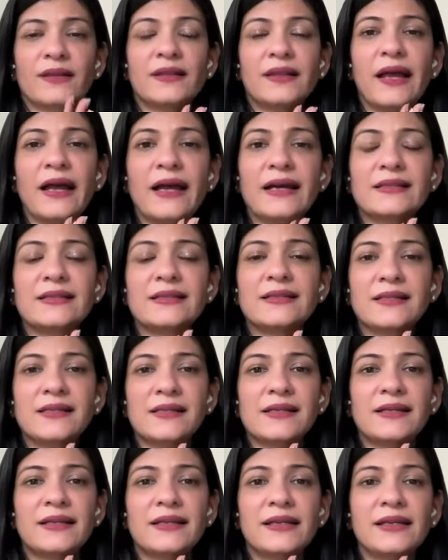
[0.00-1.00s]

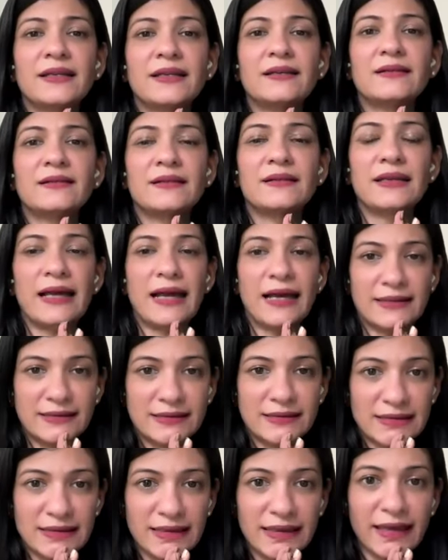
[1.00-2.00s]
that inner
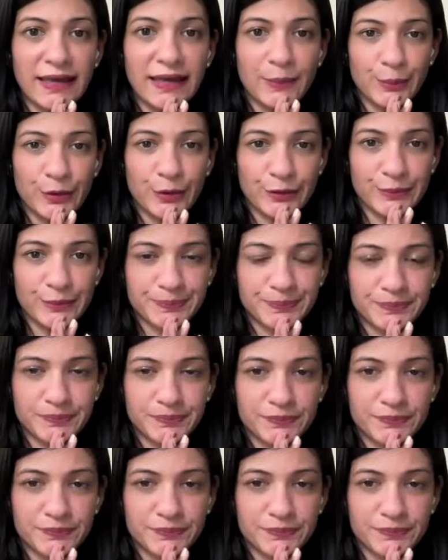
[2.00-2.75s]
landscape.